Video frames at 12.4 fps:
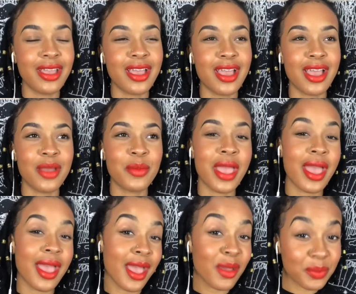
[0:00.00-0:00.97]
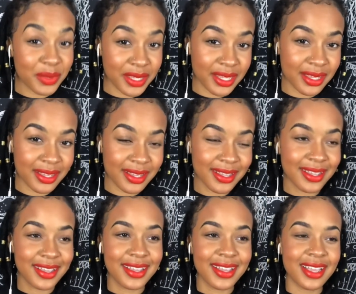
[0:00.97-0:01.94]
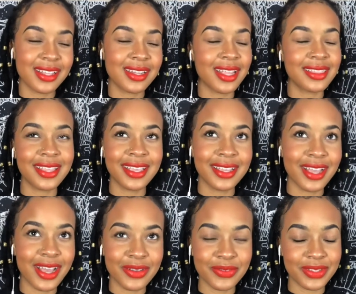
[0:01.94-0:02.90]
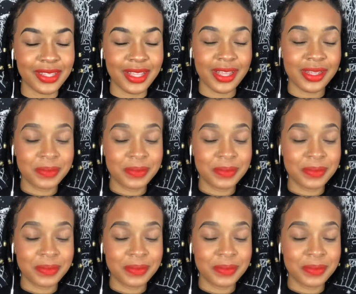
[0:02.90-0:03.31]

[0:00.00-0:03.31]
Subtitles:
I'm happy. And I thank God for that.